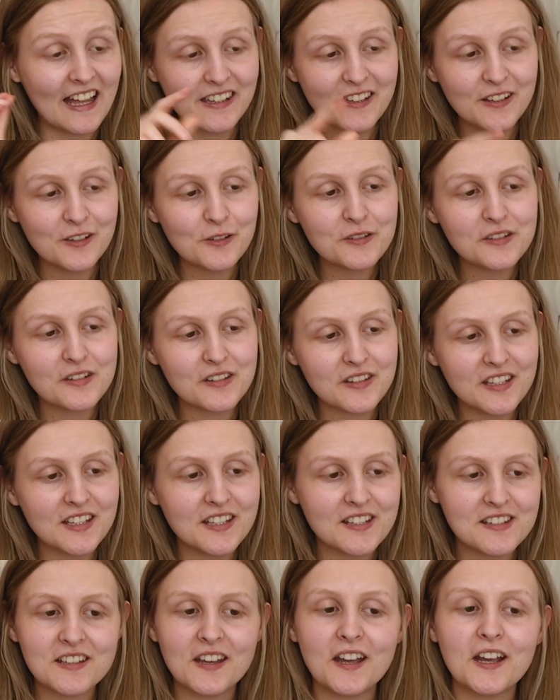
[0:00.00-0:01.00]
And I also think
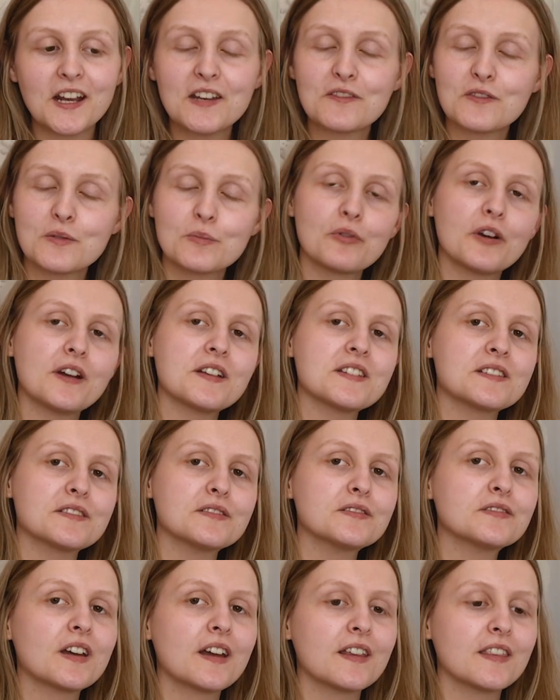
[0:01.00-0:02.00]
it's kind of
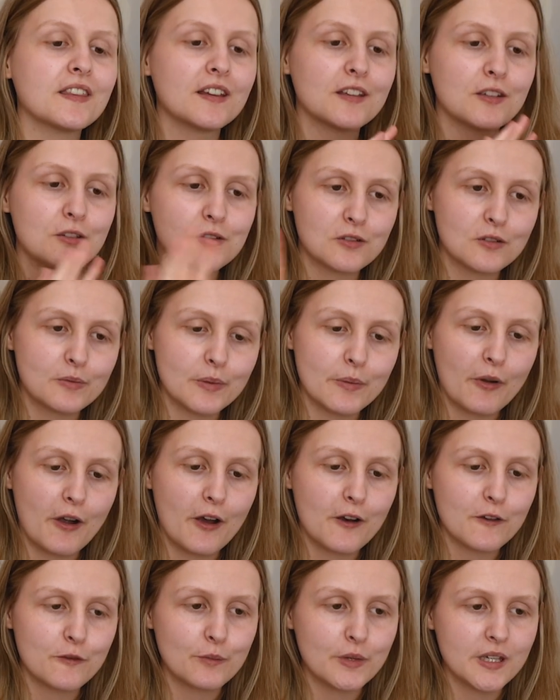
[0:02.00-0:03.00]
impressive, and that you should all be
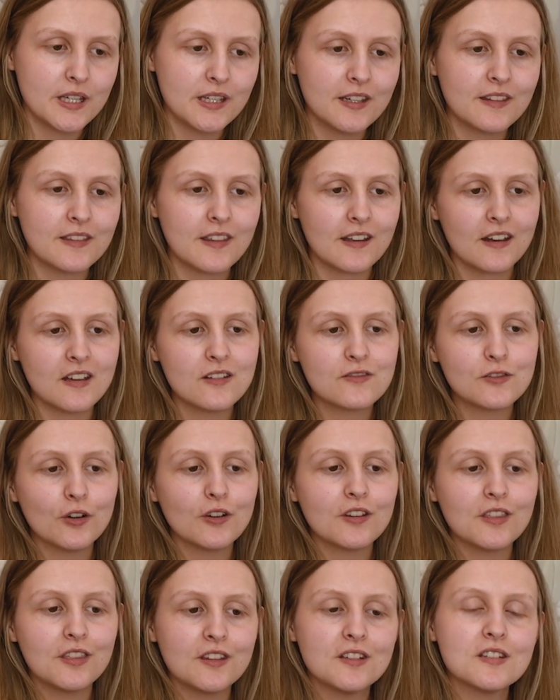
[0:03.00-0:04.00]
proud of me, that I have
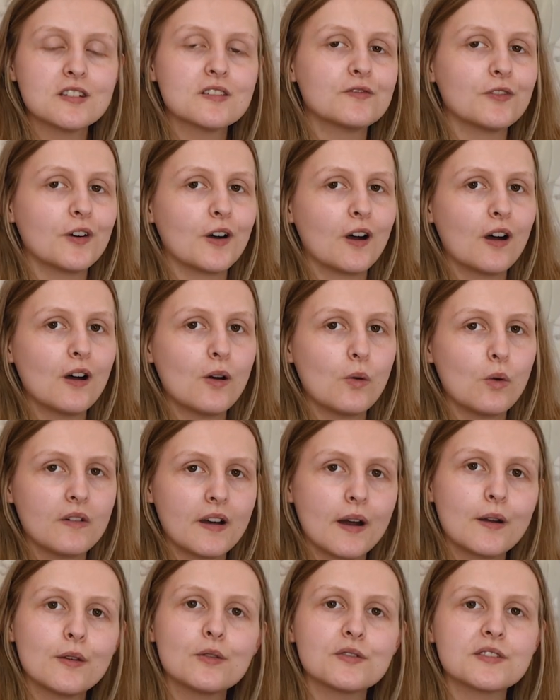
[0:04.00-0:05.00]
gotten this far
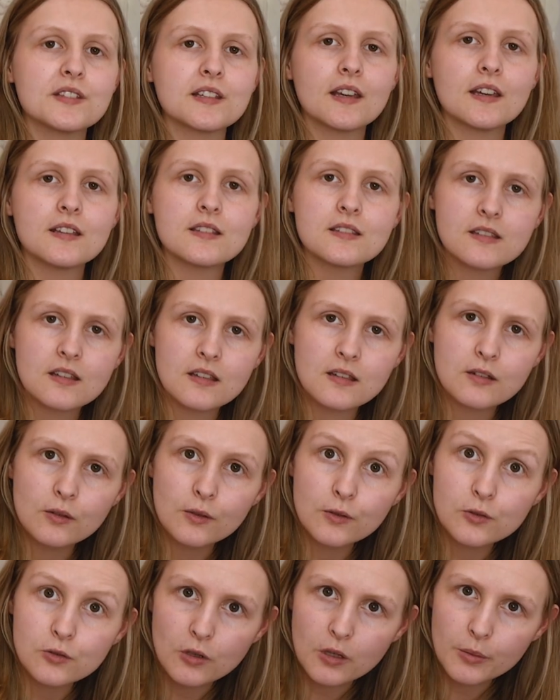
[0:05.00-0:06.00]
without using a
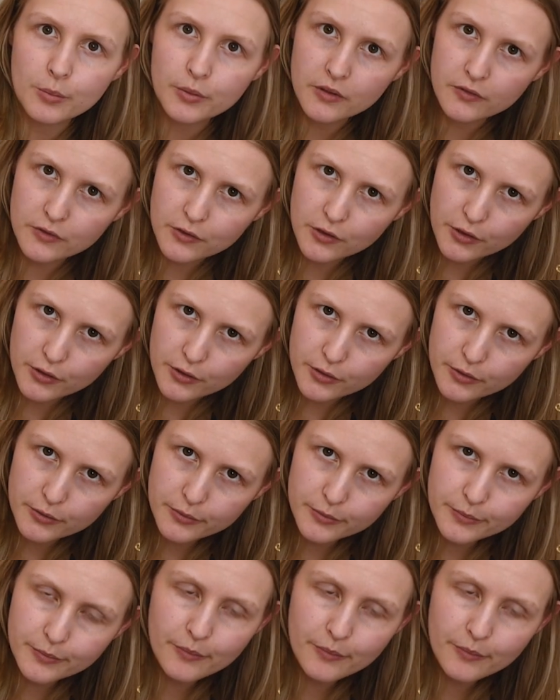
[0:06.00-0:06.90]
single drop of glue.